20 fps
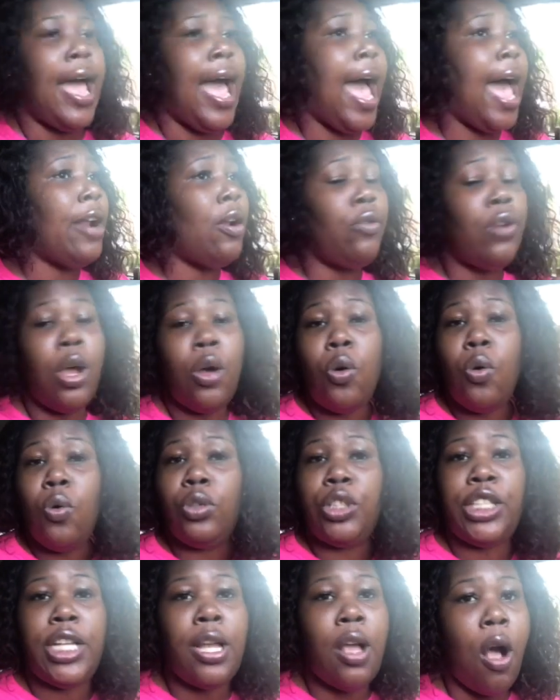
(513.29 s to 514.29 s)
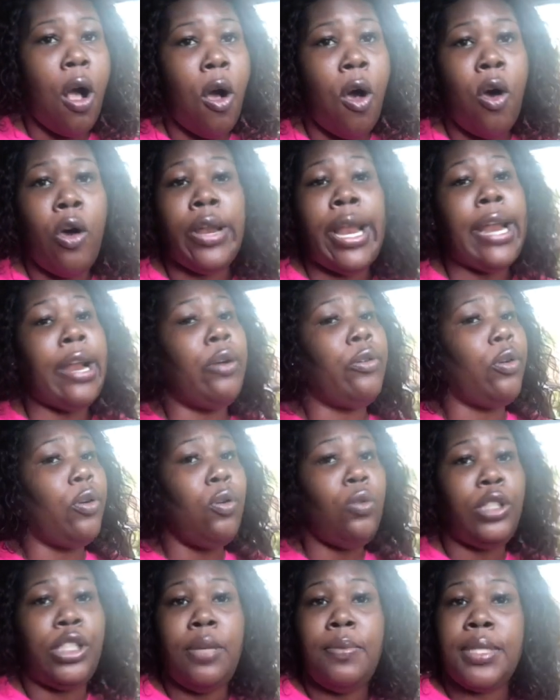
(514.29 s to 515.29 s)
I don't know who she called. I don't know
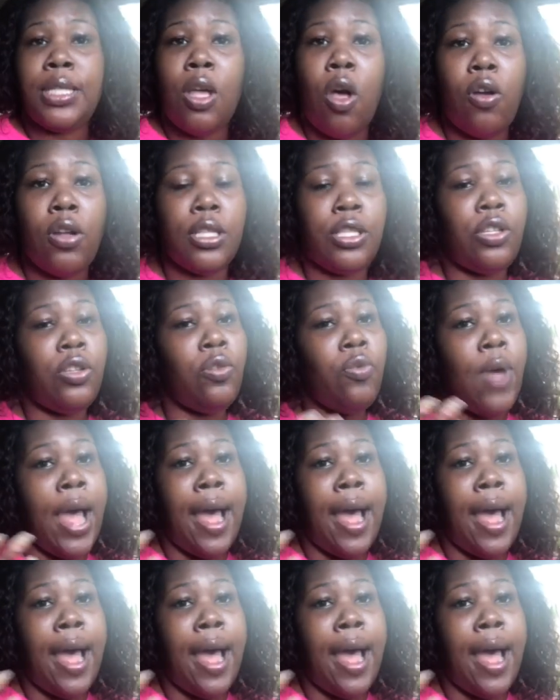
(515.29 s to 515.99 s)
who she was talking to.